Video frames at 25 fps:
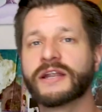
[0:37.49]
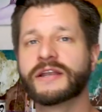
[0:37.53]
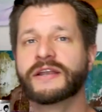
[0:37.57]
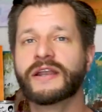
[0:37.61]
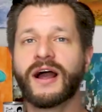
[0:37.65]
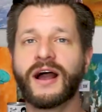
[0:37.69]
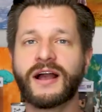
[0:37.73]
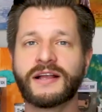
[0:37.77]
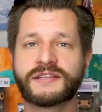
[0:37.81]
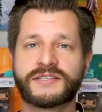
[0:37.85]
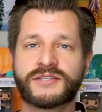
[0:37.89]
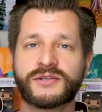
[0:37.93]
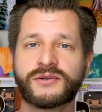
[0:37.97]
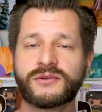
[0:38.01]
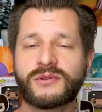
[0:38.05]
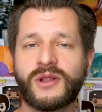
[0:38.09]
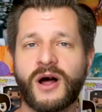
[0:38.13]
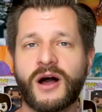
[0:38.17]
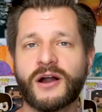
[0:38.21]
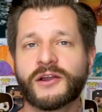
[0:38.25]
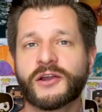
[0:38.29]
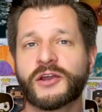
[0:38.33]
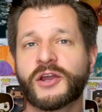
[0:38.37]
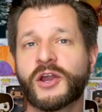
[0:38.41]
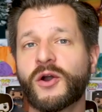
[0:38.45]
Not too
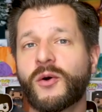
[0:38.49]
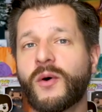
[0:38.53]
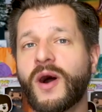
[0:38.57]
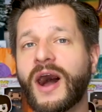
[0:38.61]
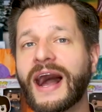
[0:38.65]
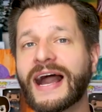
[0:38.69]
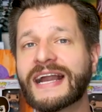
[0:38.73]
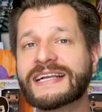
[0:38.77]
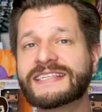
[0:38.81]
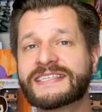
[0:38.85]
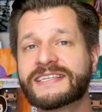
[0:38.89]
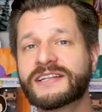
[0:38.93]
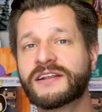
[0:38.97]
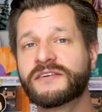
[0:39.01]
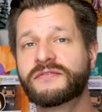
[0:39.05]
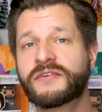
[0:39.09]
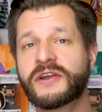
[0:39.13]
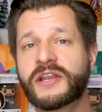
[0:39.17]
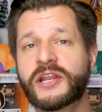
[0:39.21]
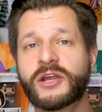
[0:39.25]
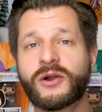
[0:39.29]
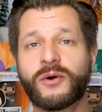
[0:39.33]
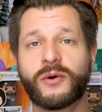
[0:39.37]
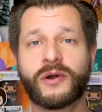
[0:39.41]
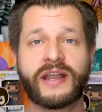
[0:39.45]
long ago, I did a
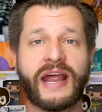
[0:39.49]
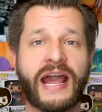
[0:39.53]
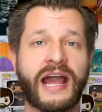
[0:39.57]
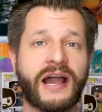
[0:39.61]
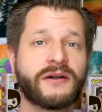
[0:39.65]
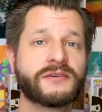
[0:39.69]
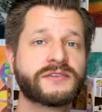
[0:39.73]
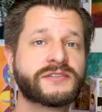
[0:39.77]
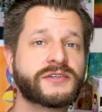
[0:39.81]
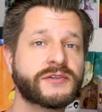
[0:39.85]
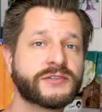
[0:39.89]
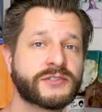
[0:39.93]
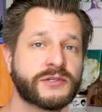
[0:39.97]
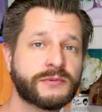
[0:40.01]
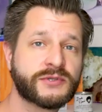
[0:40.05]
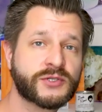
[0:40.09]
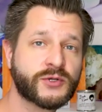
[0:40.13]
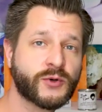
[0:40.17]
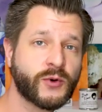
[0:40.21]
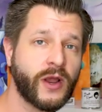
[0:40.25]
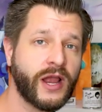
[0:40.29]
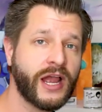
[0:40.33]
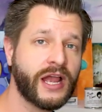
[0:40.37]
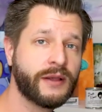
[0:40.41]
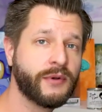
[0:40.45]
video on how to
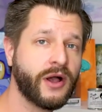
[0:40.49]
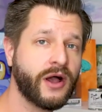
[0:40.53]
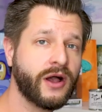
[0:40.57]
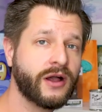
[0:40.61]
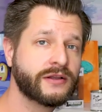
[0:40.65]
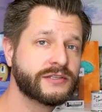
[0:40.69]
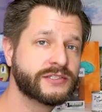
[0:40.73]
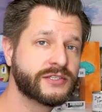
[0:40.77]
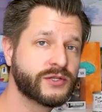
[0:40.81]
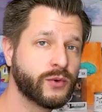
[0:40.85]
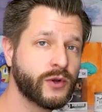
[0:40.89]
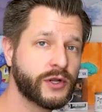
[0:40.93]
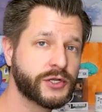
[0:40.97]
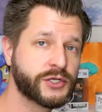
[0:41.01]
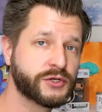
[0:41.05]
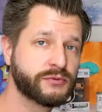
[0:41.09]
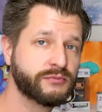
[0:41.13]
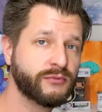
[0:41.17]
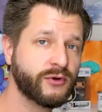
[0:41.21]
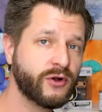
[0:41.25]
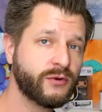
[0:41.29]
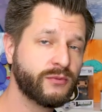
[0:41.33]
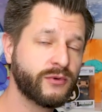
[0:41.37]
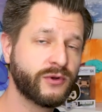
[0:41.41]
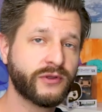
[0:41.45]
subscribe on Twitch
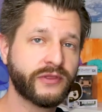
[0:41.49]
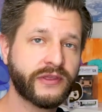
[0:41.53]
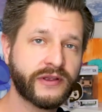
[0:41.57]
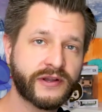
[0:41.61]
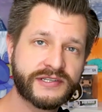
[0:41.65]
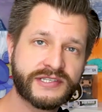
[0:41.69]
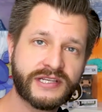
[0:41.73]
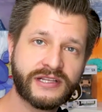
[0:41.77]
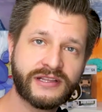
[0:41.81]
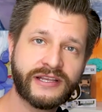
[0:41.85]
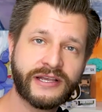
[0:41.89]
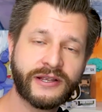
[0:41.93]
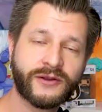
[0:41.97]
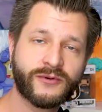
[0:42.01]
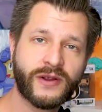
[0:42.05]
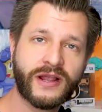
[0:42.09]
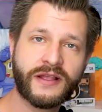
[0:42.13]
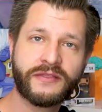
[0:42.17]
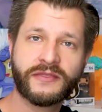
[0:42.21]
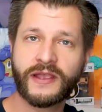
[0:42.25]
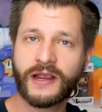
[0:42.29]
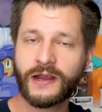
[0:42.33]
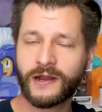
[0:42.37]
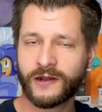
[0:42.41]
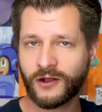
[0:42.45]
mobile. There's a link
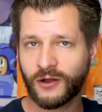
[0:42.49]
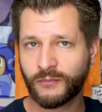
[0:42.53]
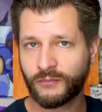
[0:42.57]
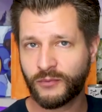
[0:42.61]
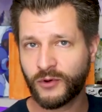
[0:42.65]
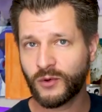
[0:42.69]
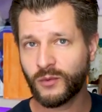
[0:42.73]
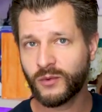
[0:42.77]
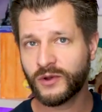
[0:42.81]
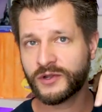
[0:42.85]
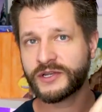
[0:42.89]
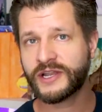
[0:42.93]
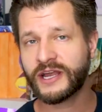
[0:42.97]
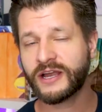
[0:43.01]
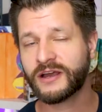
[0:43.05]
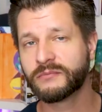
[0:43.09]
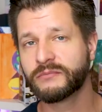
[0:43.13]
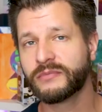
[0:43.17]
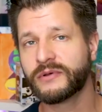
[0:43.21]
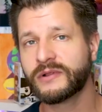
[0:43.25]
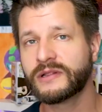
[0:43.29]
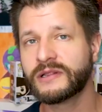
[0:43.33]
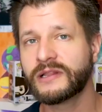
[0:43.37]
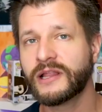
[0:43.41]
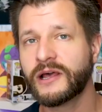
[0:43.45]
right there and I'll put one
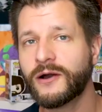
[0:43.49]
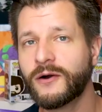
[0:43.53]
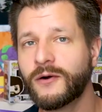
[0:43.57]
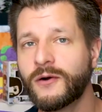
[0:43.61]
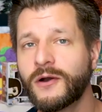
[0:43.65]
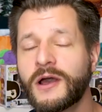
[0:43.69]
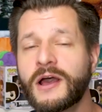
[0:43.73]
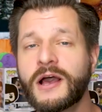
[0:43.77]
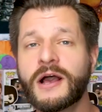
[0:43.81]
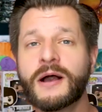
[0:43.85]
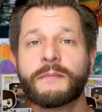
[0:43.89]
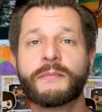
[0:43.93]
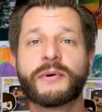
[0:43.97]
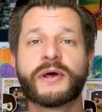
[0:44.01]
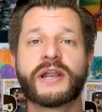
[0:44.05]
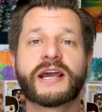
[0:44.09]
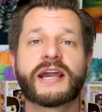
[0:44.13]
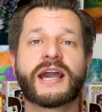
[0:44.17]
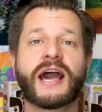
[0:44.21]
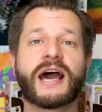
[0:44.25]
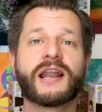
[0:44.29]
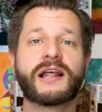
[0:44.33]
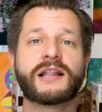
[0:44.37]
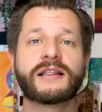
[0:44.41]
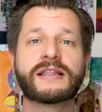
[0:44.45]
down below, but I
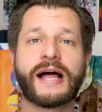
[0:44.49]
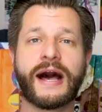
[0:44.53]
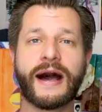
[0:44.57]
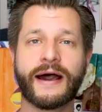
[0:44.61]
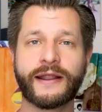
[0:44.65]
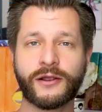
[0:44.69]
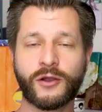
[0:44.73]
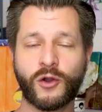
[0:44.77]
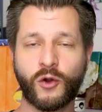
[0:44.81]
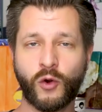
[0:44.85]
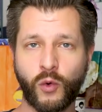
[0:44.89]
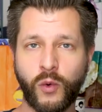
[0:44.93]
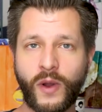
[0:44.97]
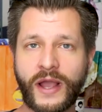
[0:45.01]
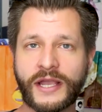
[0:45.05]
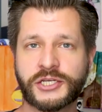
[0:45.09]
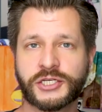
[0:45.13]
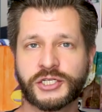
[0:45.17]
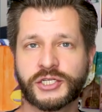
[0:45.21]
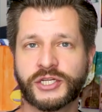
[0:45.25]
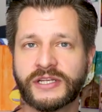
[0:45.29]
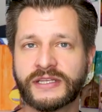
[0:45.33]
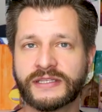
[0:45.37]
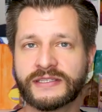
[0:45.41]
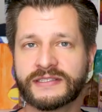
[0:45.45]
got a lot of
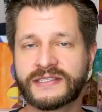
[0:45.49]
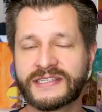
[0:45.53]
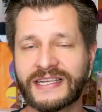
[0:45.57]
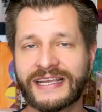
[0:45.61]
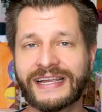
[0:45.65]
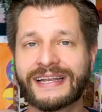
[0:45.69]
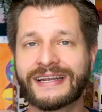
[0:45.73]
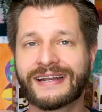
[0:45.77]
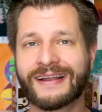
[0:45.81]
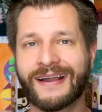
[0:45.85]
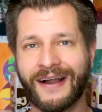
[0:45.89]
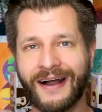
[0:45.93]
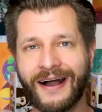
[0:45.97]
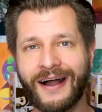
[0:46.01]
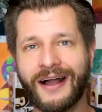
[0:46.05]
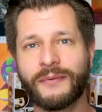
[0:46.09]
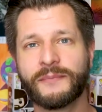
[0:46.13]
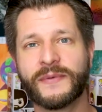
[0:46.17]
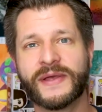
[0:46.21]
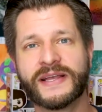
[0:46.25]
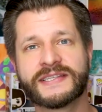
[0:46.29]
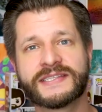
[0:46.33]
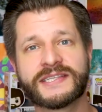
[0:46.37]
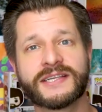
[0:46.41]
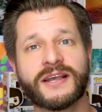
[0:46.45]
questions and
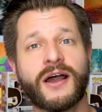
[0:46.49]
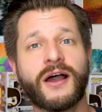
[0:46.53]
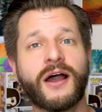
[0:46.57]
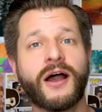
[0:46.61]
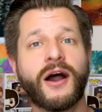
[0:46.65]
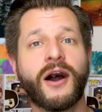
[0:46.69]
comments